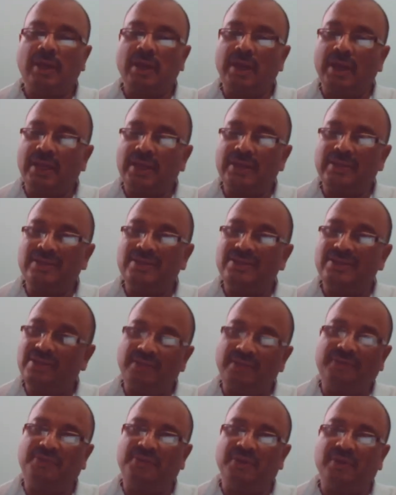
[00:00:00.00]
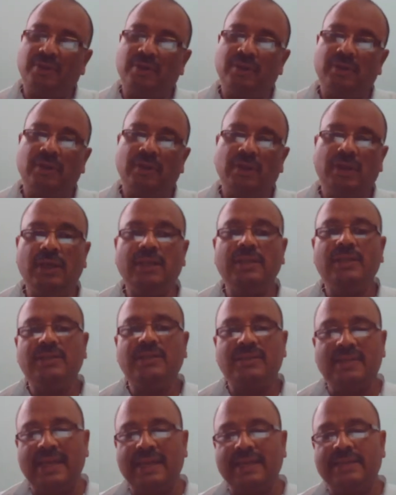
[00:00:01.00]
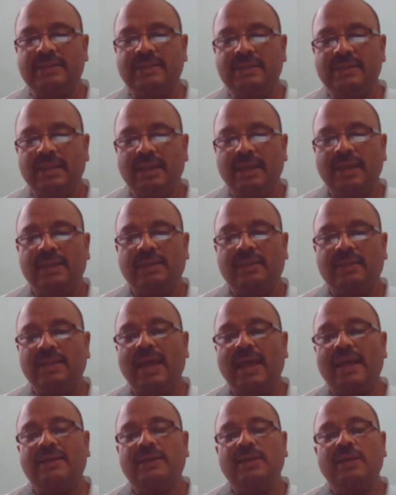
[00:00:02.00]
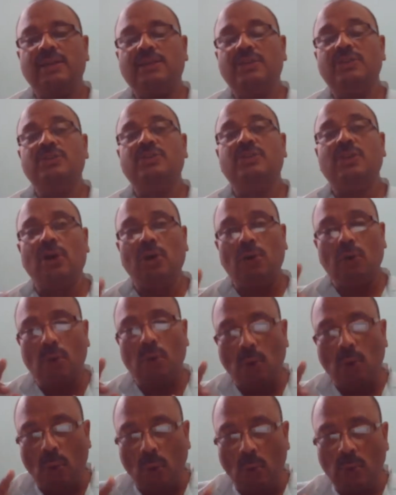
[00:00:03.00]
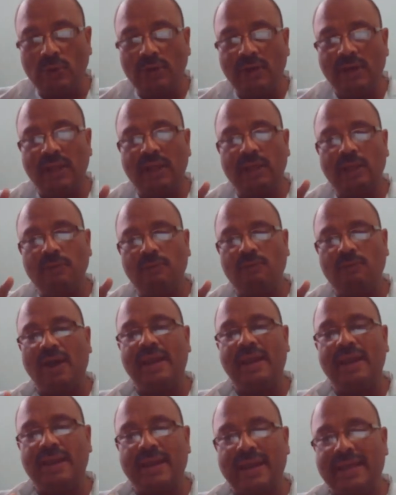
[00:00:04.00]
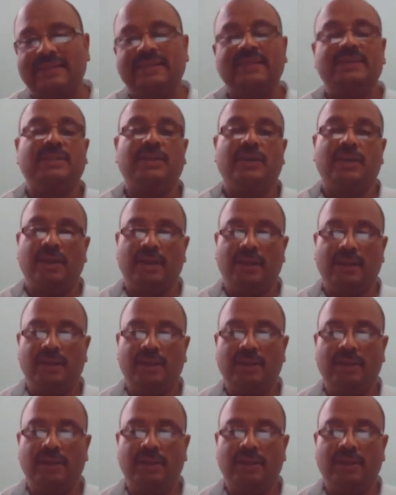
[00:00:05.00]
is different in the sense that it is the only one necessary